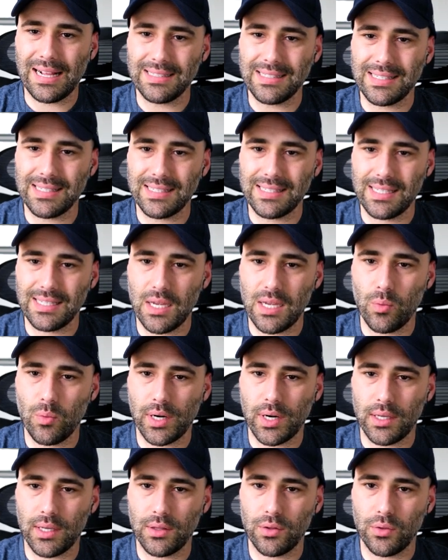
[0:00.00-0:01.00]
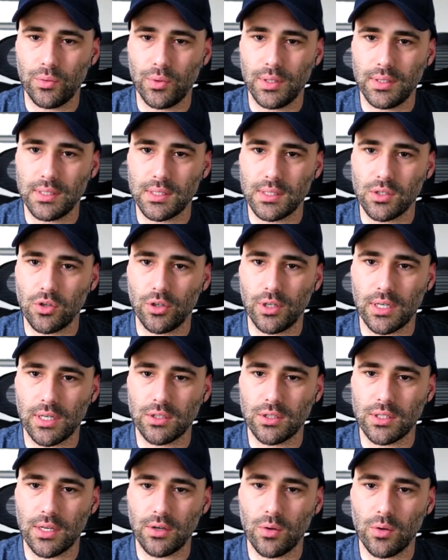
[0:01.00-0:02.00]
see what I do in this corner
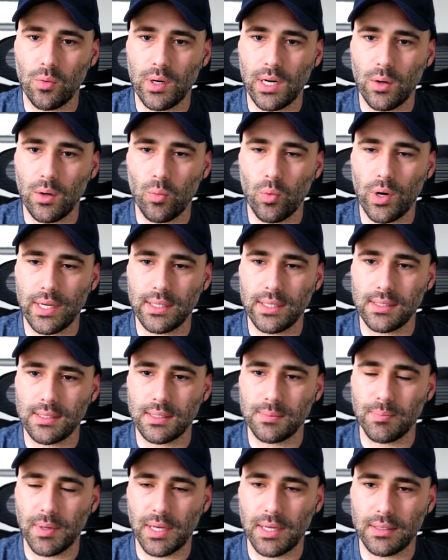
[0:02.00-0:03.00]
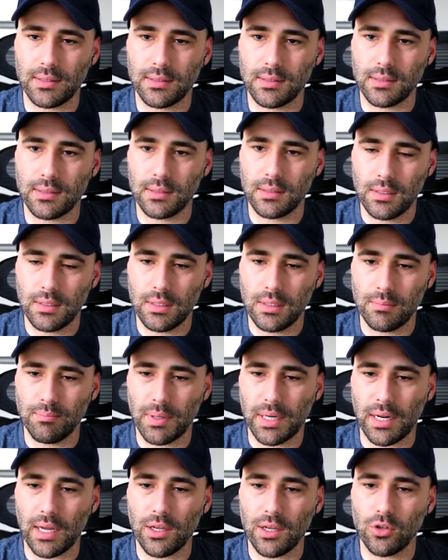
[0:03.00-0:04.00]
because I don't want to waste space.
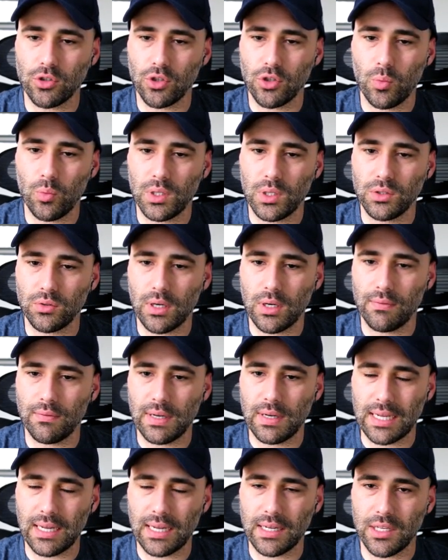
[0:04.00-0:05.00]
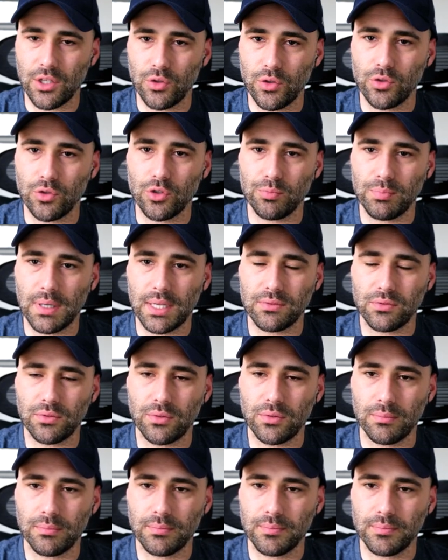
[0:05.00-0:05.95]
But I also don't want to have like a huge bathroom.